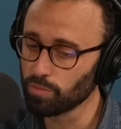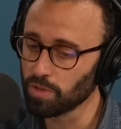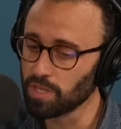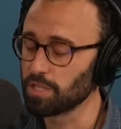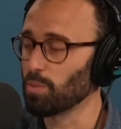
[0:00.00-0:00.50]

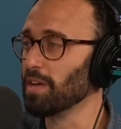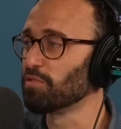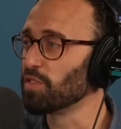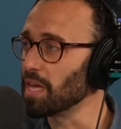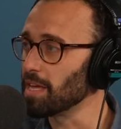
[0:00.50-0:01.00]
this way of
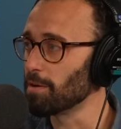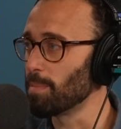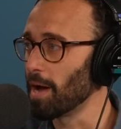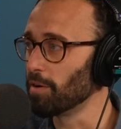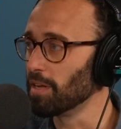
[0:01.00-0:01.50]
thinking
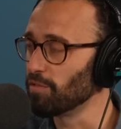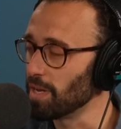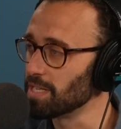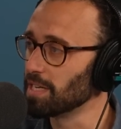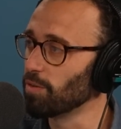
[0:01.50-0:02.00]
about
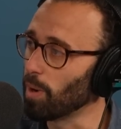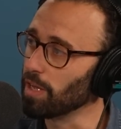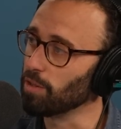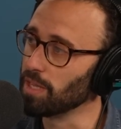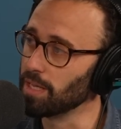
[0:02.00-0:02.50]
inventing and why
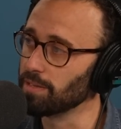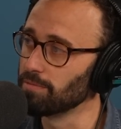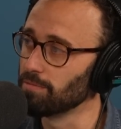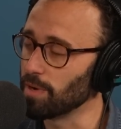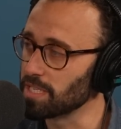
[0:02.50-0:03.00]
you think it
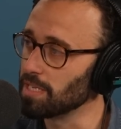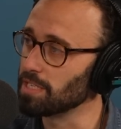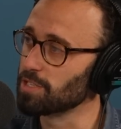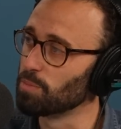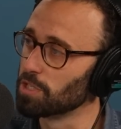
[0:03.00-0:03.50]
resonates
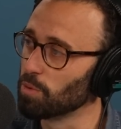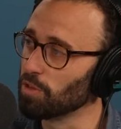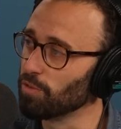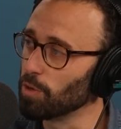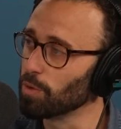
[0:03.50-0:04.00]
so much with
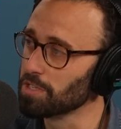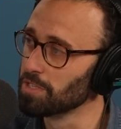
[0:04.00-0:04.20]
your viewers?